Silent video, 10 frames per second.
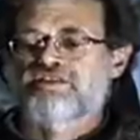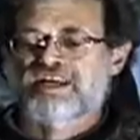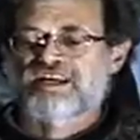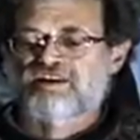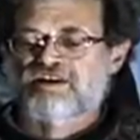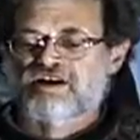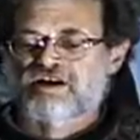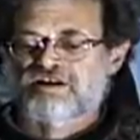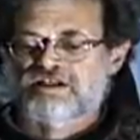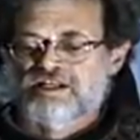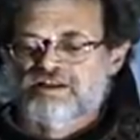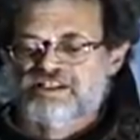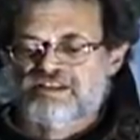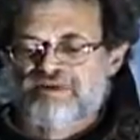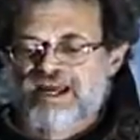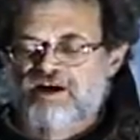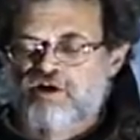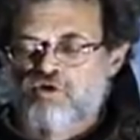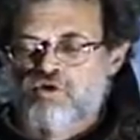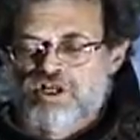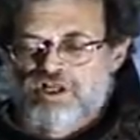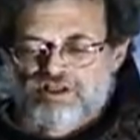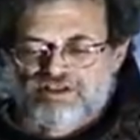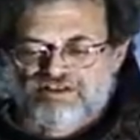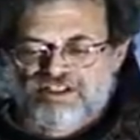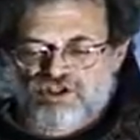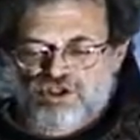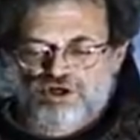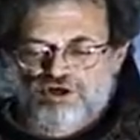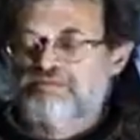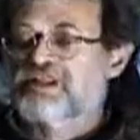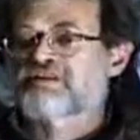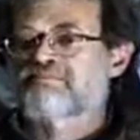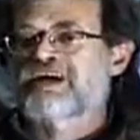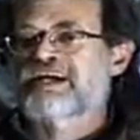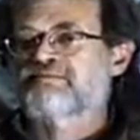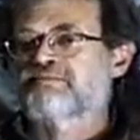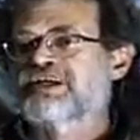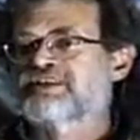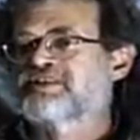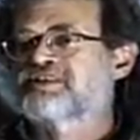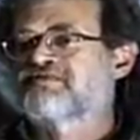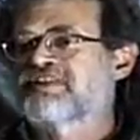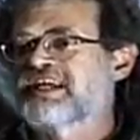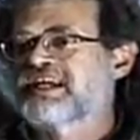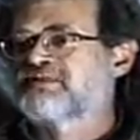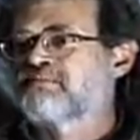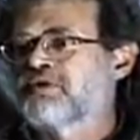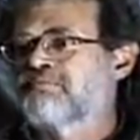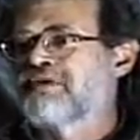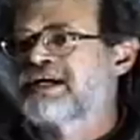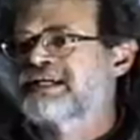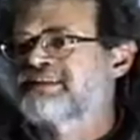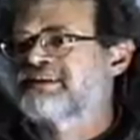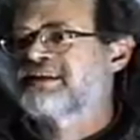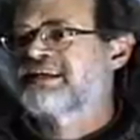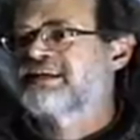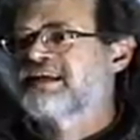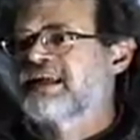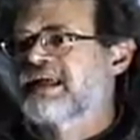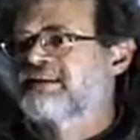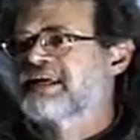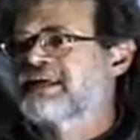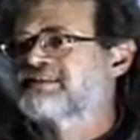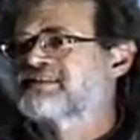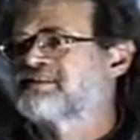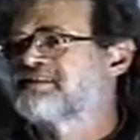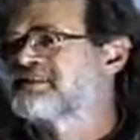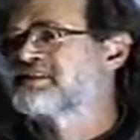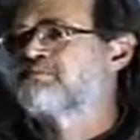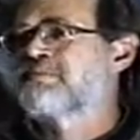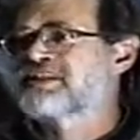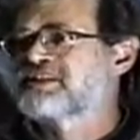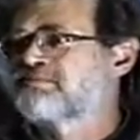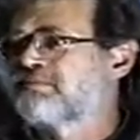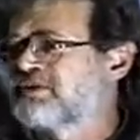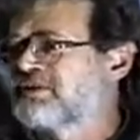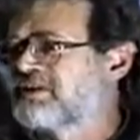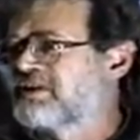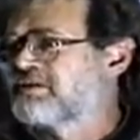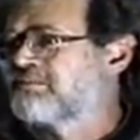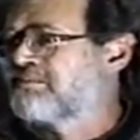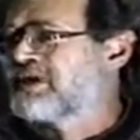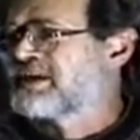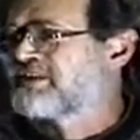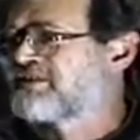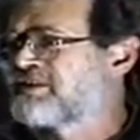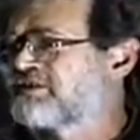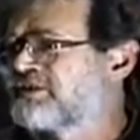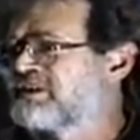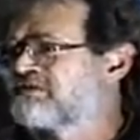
They are somehow determined by the presence of the animal body and hence dismissible by a theory